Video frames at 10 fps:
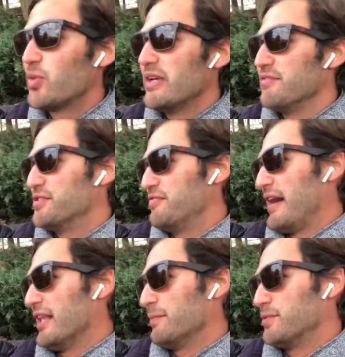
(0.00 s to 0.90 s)
We've
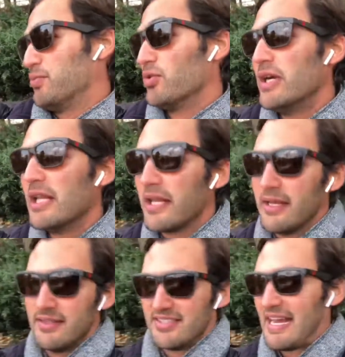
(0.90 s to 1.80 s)
developed
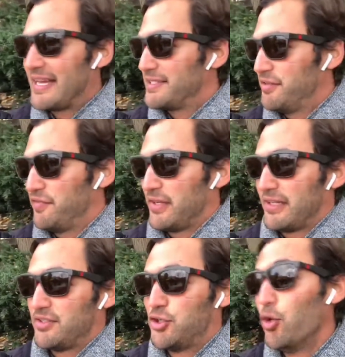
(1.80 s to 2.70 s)
brilliant scientific
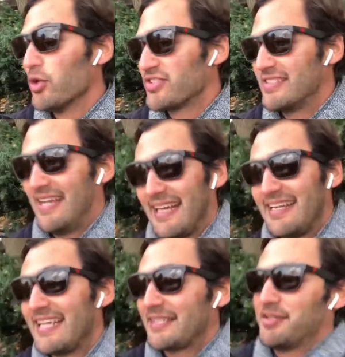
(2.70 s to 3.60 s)
tools and
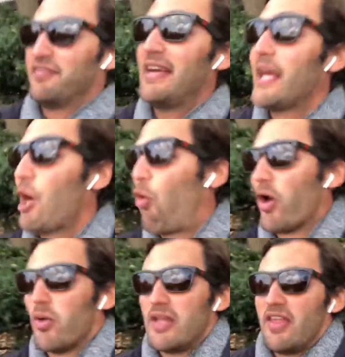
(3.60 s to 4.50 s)
techniques of
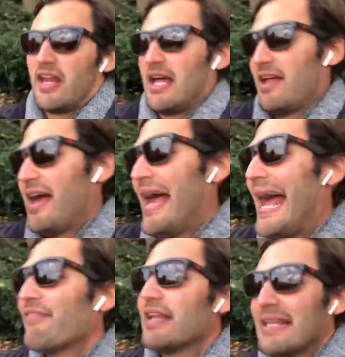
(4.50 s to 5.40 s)
inquiry that
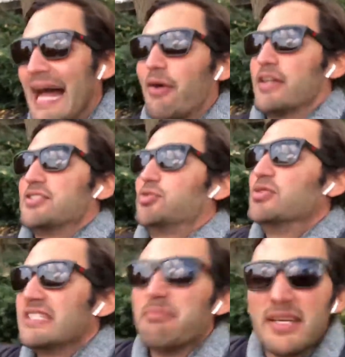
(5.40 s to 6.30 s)
have allowed us to
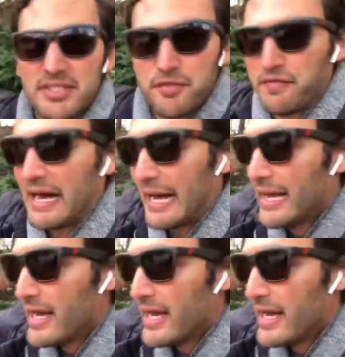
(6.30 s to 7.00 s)
demystify